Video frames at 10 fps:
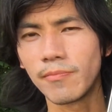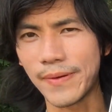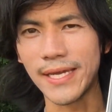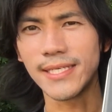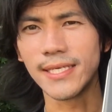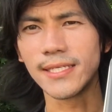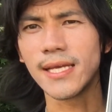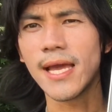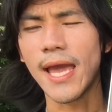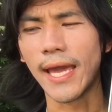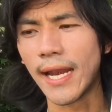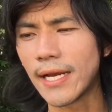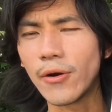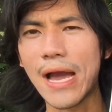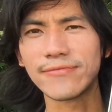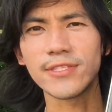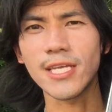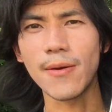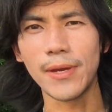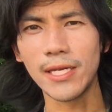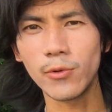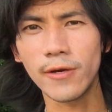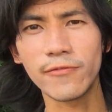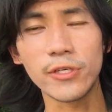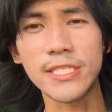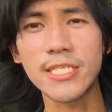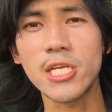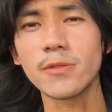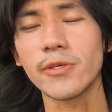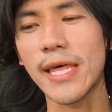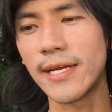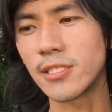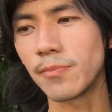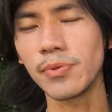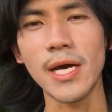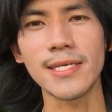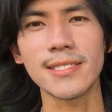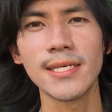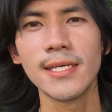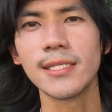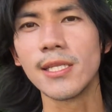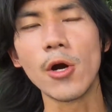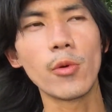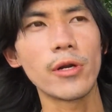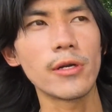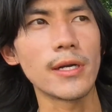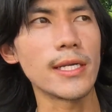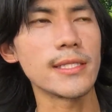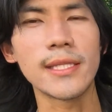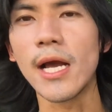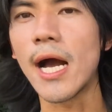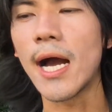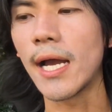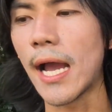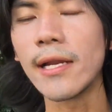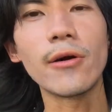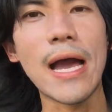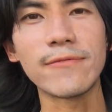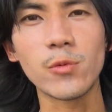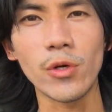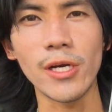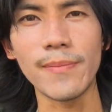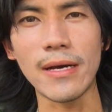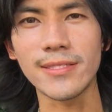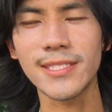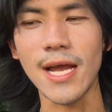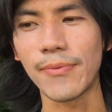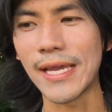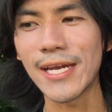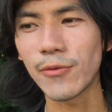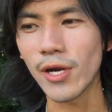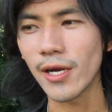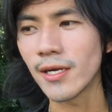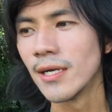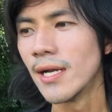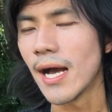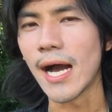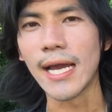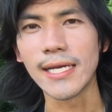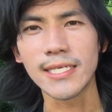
biking, and I don't have to stop anywhere for a T-shelf, so that is a plus. Nowhere, I don't have to worry about stopping anywhere. I